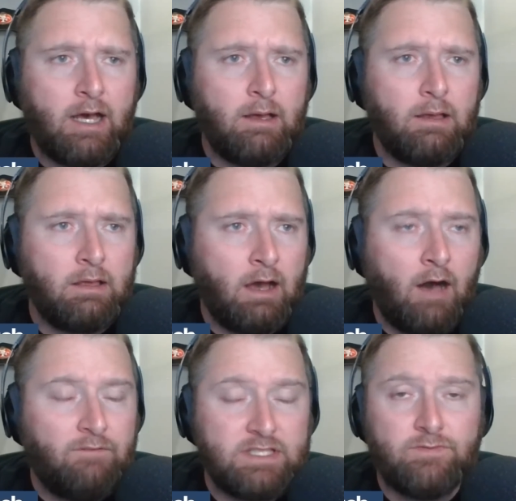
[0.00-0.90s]

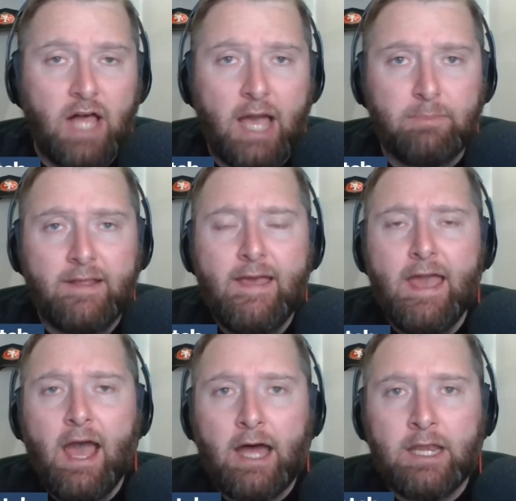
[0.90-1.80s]

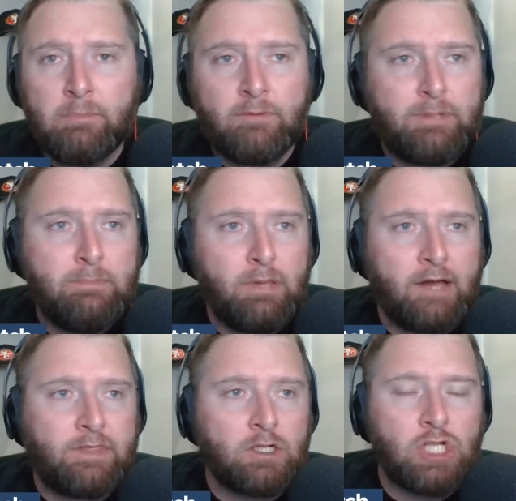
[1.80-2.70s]
A number of people
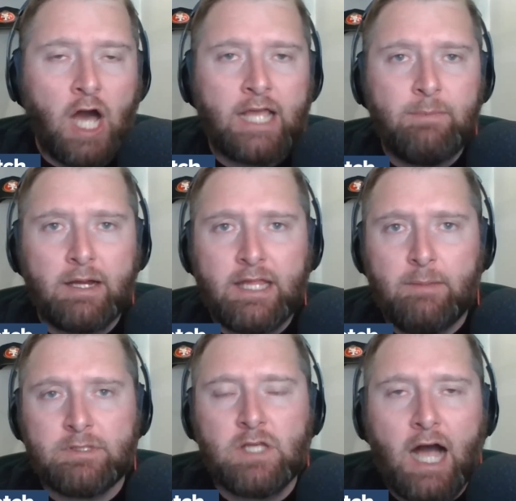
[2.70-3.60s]
out there talk about
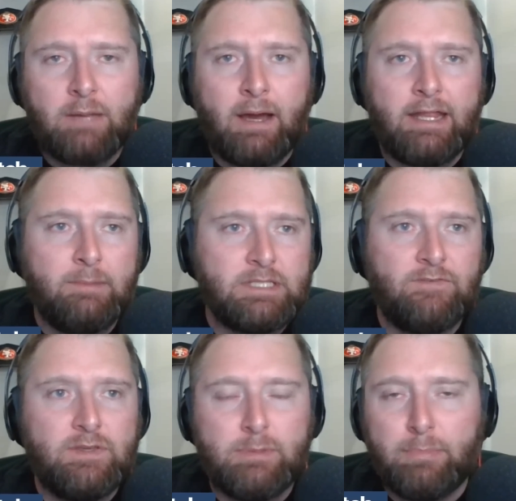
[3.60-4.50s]
him as
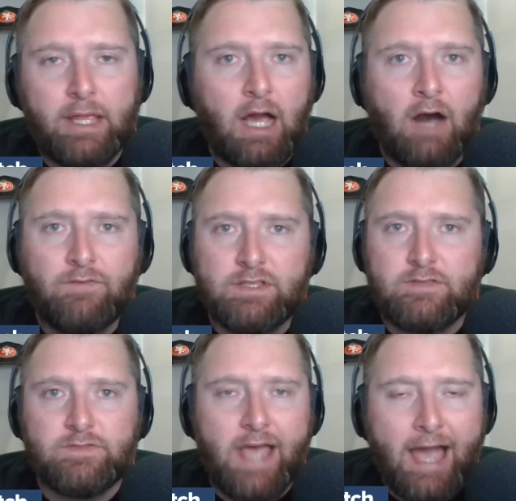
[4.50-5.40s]
if he's been playing
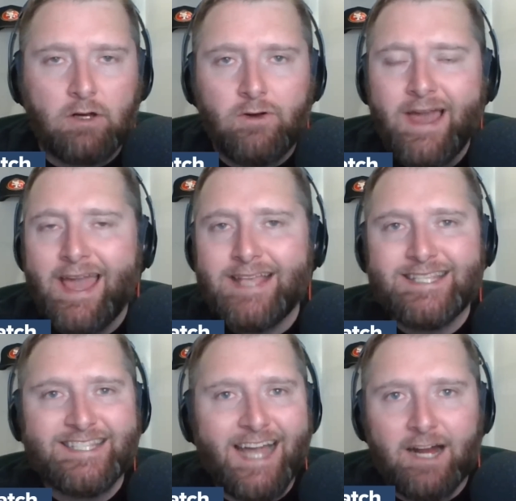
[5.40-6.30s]
offensive tackle his
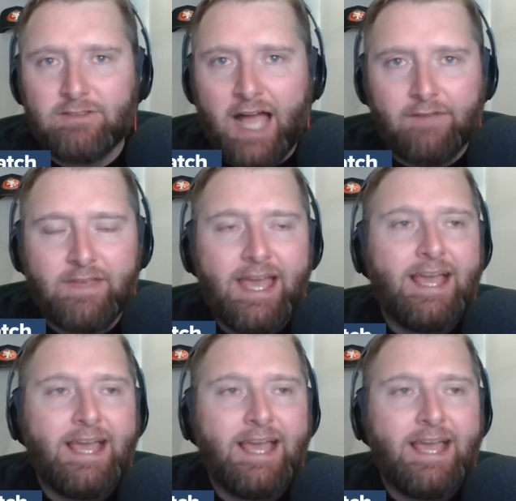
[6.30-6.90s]
entire life.